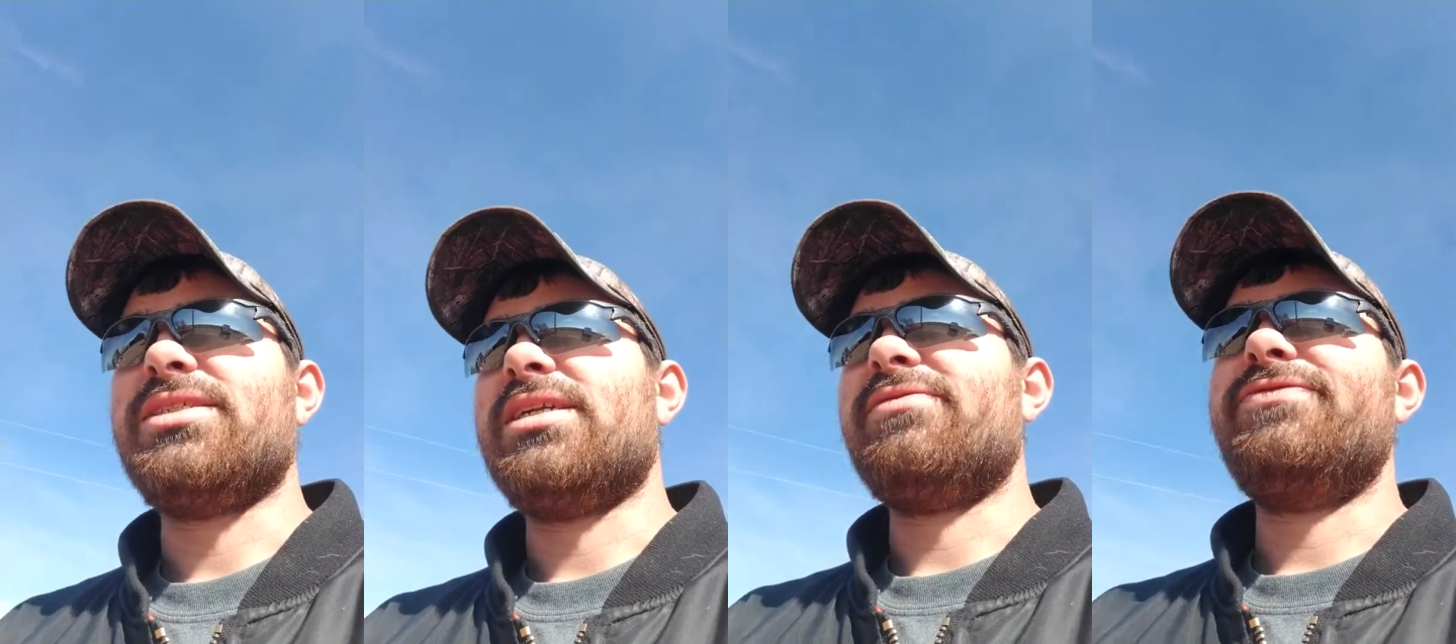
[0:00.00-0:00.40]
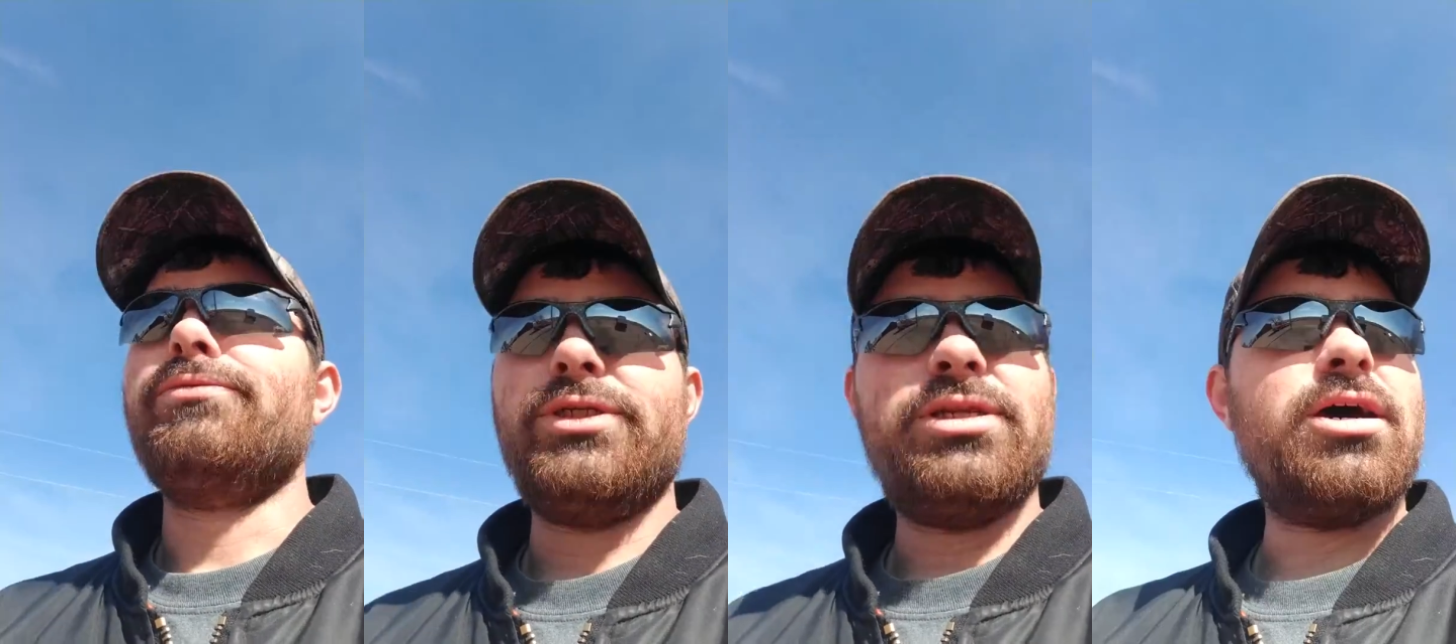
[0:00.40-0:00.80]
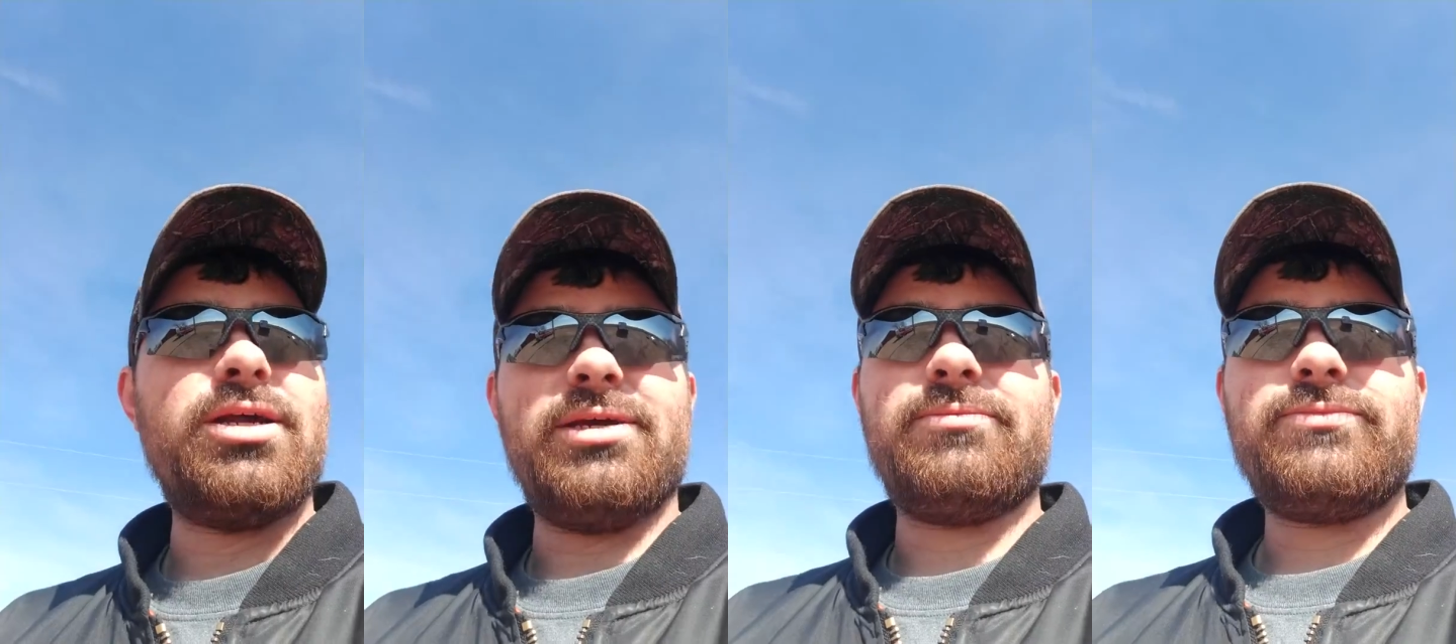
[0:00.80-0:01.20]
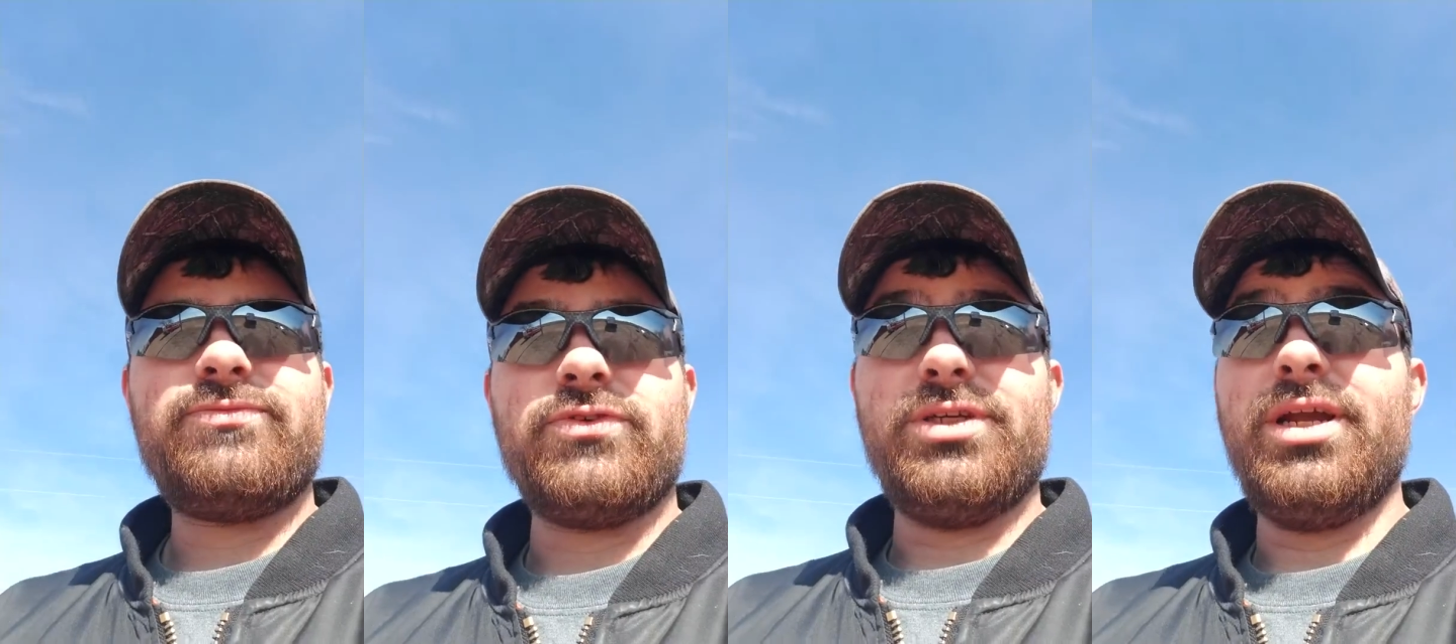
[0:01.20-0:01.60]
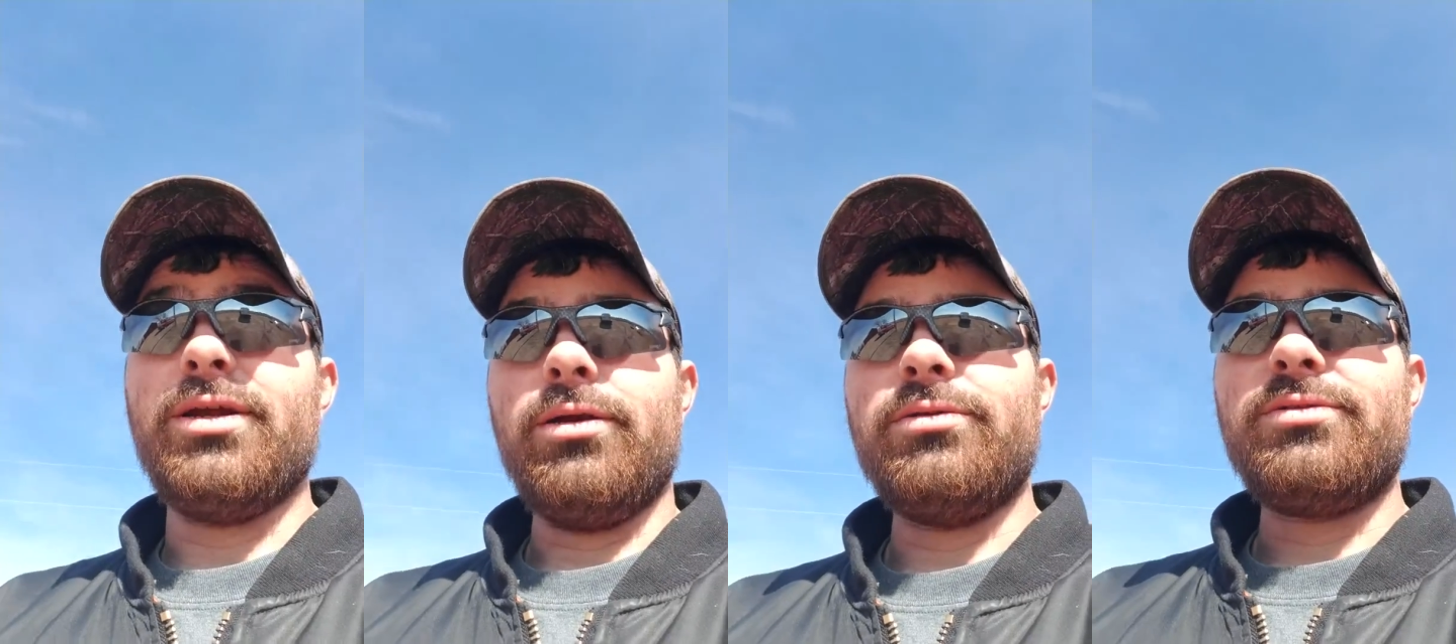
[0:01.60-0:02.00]
that have done it for
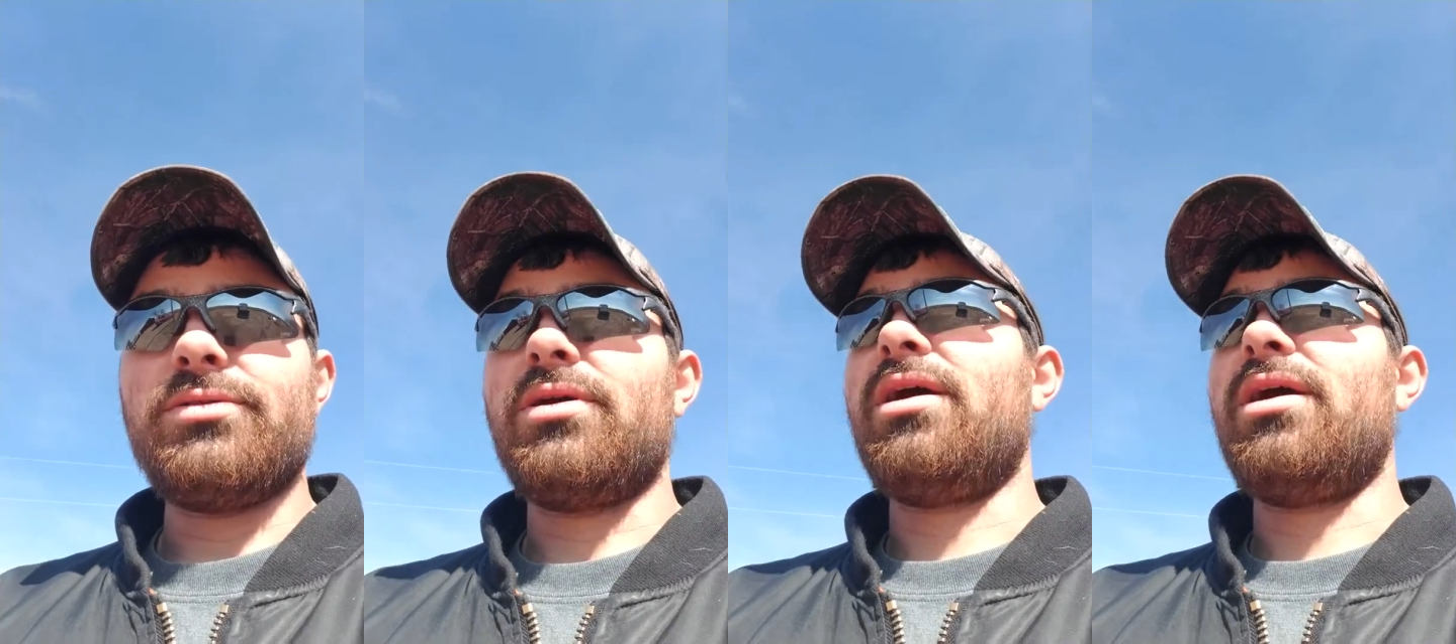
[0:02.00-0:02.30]
years.